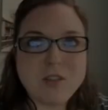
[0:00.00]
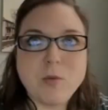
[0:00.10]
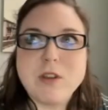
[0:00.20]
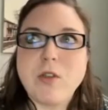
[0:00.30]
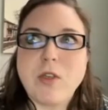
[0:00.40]

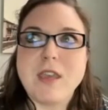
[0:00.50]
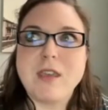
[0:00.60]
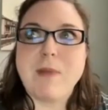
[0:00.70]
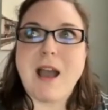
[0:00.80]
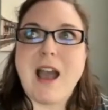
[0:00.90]
when you
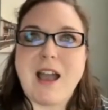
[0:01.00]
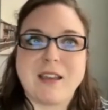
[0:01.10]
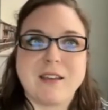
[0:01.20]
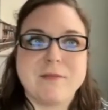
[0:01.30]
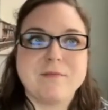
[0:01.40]
think back,
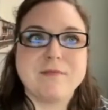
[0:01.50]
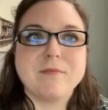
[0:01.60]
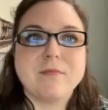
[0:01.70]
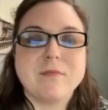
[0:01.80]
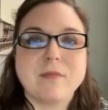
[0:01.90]

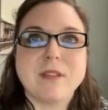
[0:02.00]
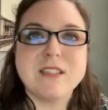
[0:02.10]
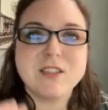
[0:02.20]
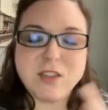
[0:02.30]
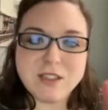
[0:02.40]

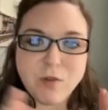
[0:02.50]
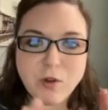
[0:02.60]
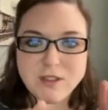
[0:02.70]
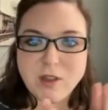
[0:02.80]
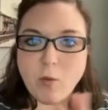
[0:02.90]
let's
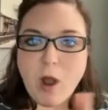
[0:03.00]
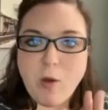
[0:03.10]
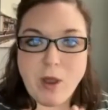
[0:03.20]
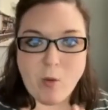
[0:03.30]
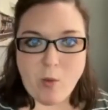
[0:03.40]
focus on what
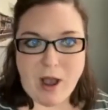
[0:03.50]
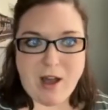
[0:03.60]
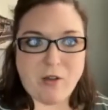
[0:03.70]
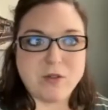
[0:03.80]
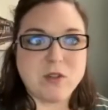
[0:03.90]
went
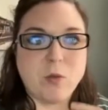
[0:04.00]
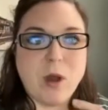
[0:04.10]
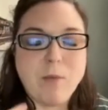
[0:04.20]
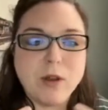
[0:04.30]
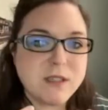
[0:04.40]
well. So
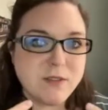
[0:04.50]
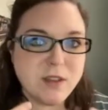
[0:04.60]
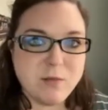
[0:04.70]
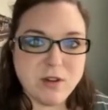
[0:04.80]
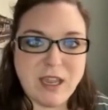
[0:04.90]
what points of
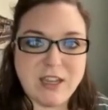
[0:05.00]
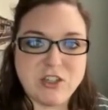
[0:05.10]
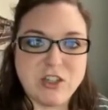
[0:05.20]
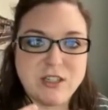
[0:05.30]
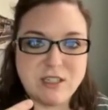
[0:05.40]

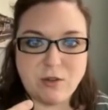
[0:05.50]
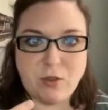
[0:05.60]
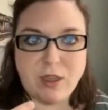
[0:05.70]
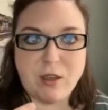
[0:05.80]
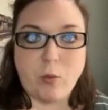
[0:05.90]
communication do you
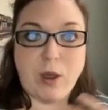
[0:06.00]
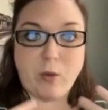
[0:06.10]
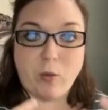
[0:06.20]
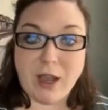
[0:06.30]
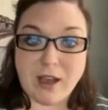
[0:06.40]
think
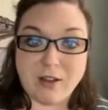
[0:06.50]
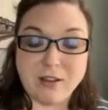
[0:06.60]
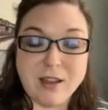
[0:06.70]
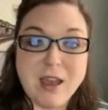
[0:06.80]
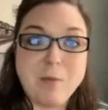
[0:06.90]
went
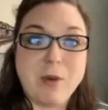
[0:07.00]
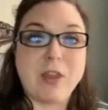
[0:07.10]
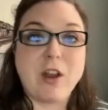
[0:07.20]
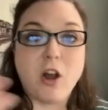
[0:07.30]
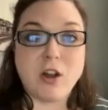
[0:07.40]
well, but
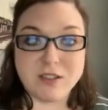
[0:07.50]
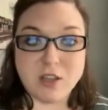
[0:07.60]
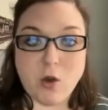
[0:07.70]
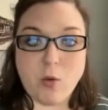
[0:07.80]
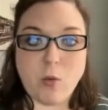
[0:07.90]
then
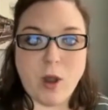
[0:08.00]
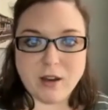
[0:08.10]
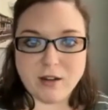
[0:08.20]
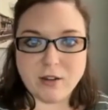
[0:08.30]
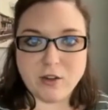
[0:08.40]
also
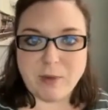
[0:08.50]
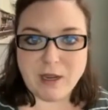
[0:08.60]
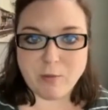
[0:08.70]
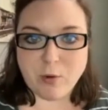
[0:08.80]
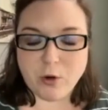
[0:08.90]
what could be
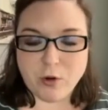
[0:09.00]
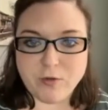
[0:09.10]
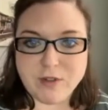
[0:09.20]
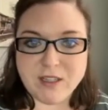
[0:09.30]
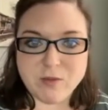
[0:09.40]

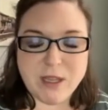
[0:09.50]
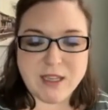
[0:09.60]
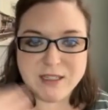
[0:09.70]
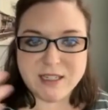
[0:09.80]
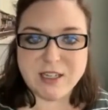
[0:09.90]
improved as we
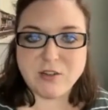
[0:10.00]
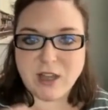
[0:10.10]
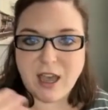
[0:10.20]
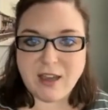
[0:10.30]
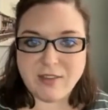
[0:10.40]
continue
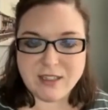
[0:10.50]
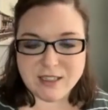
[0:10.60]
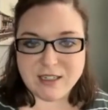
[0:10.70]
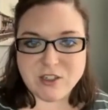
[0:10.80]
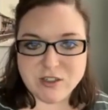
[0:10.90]
to add these
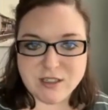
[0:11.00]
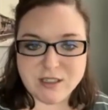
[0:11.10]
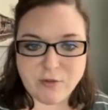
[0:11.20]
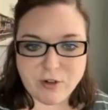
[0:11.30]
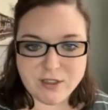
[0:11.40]
conditions in
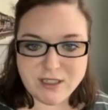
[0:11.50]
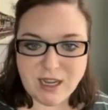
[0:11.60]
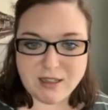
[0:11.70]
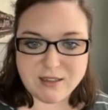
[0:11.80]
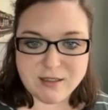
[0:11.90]
different
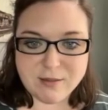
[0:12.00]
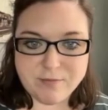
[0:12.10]
states?